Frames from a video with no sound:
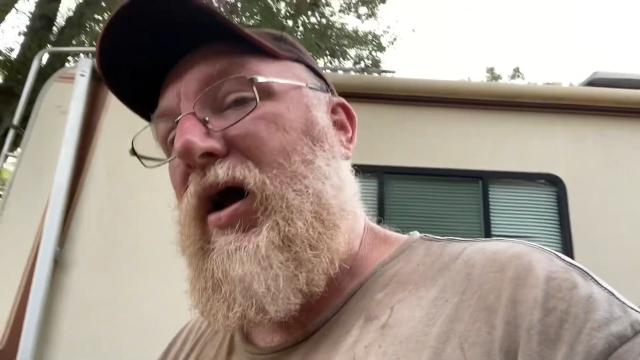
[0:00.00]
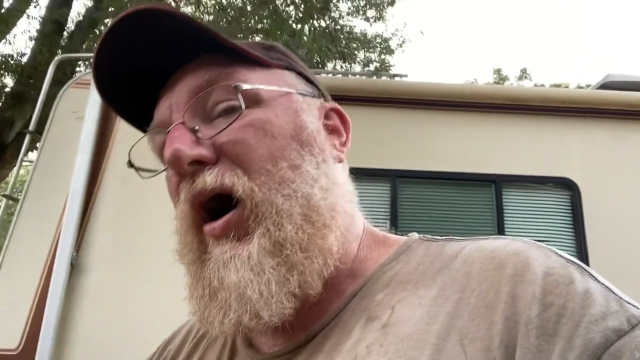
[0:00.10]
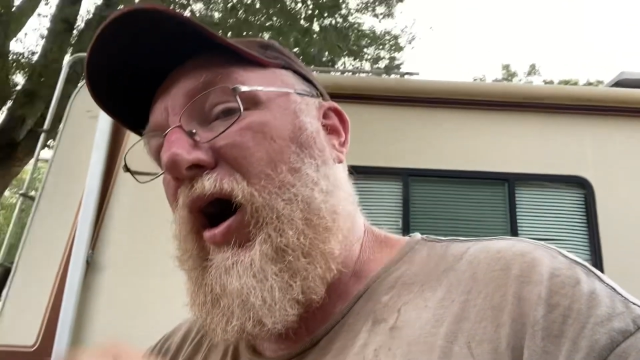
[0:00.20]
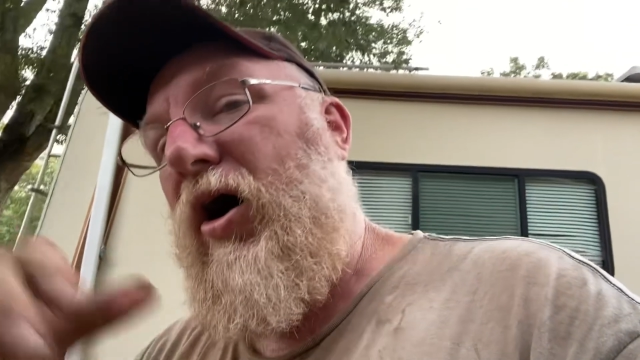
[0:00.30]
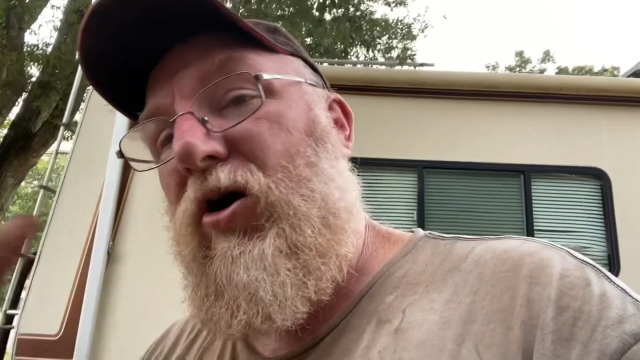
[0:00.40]

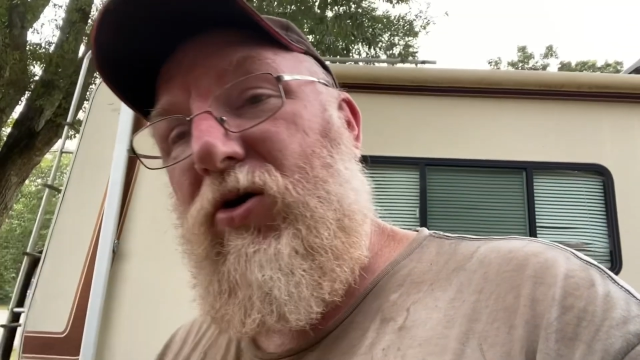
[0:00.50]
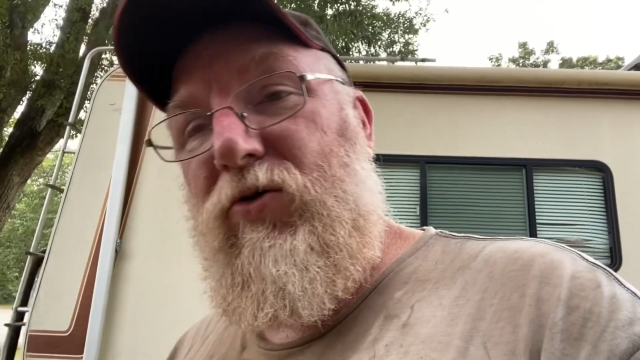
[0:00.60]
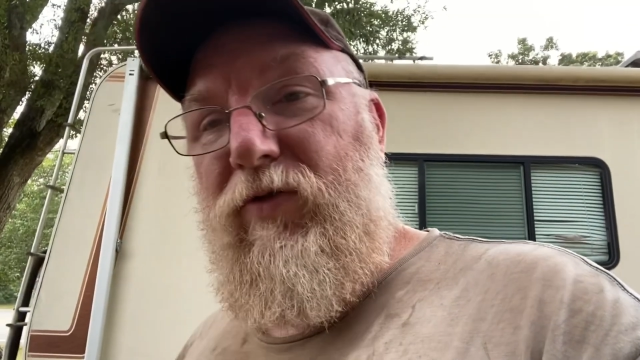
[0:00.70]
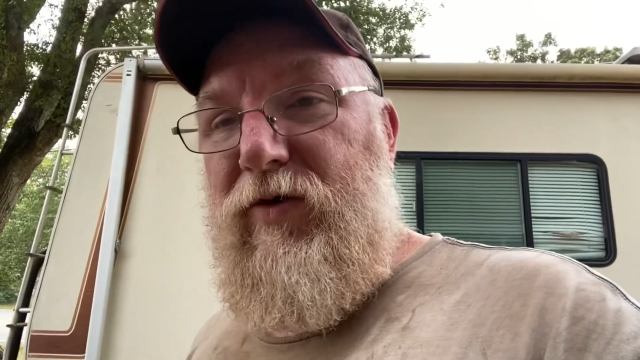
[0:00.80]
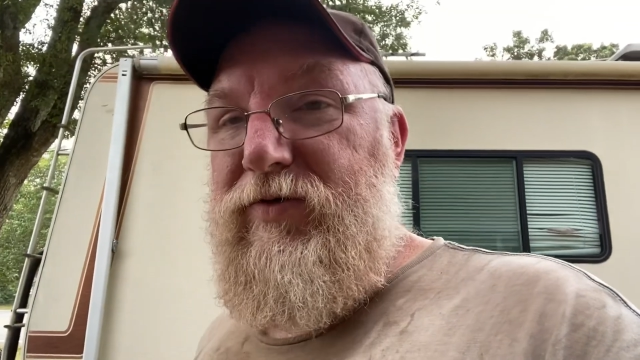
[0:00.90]

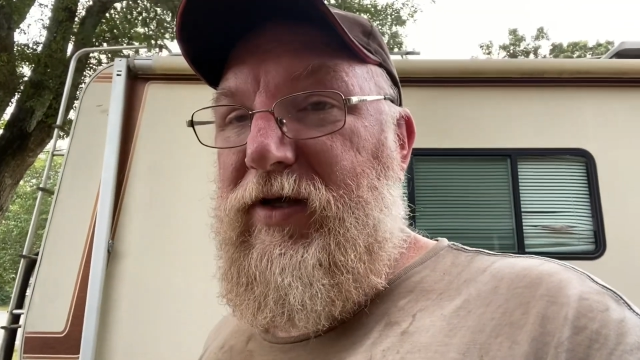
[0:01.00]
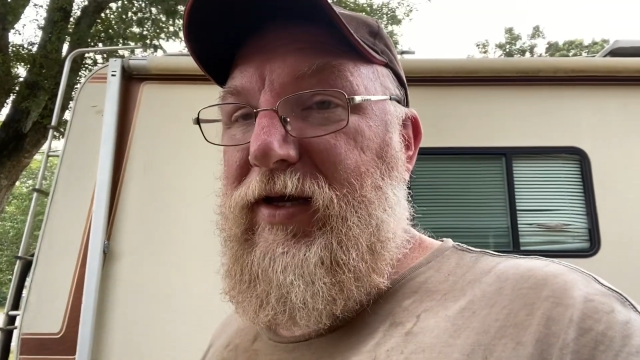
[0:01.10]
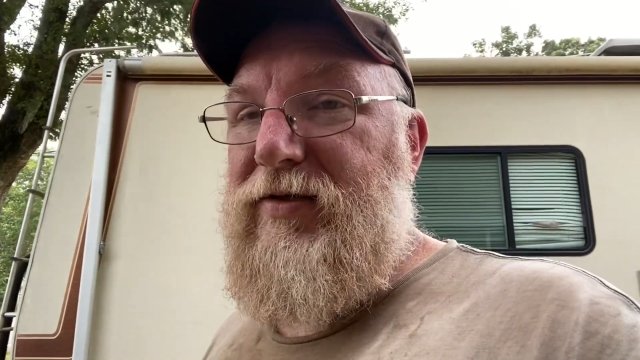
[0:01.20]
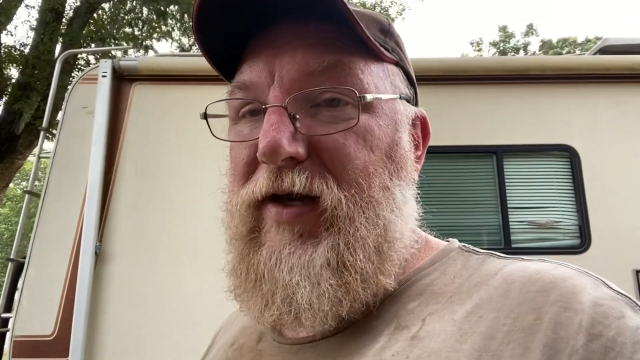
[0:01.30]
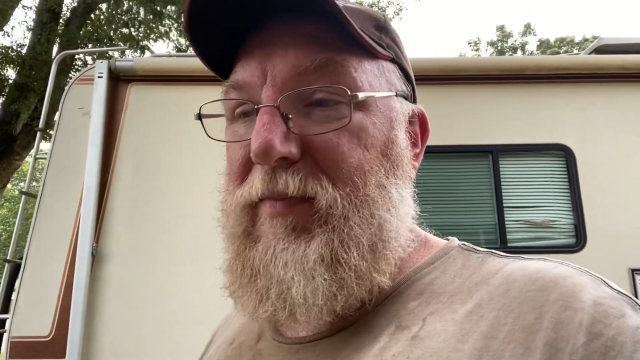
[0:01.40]
All those
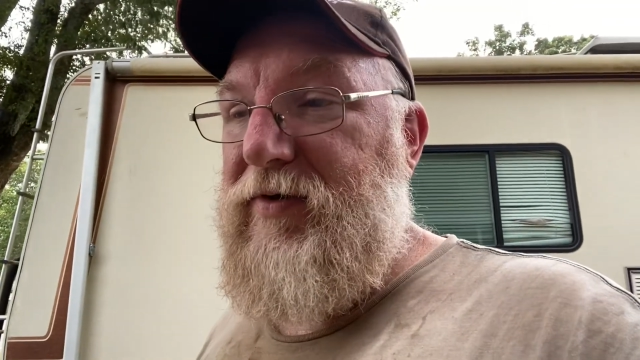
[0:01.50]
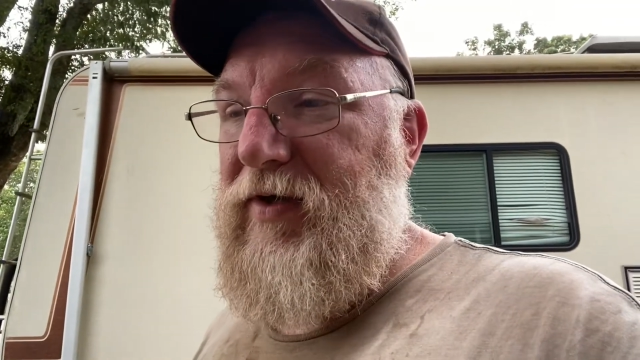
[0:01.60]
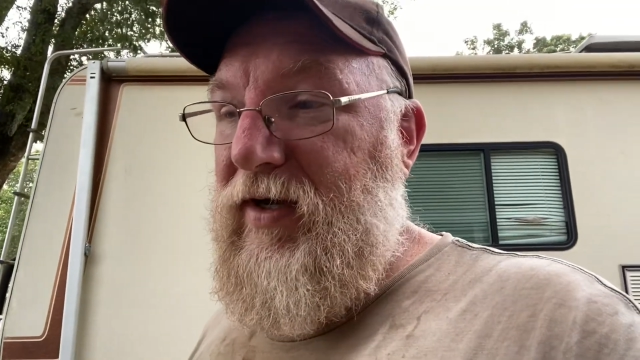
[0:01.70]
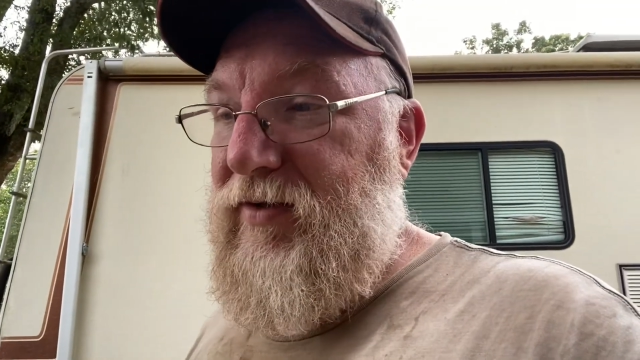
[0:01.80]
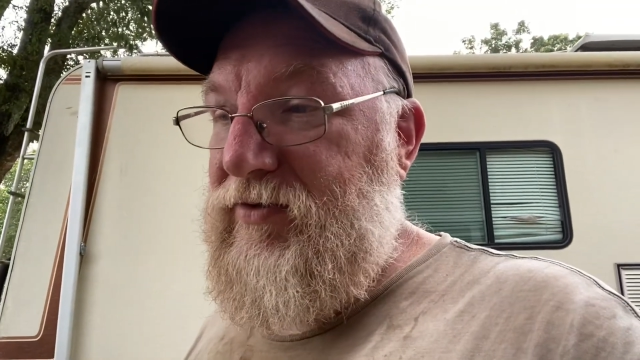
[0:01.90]
things help us
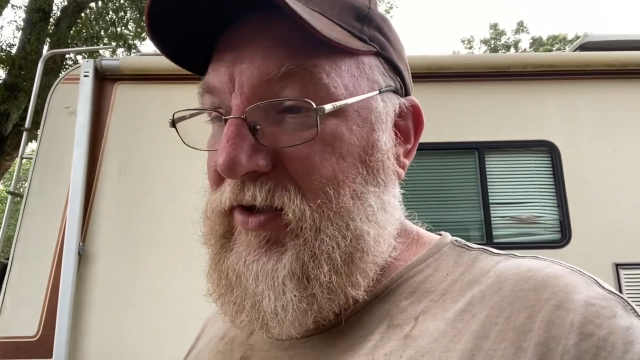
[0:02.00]
out.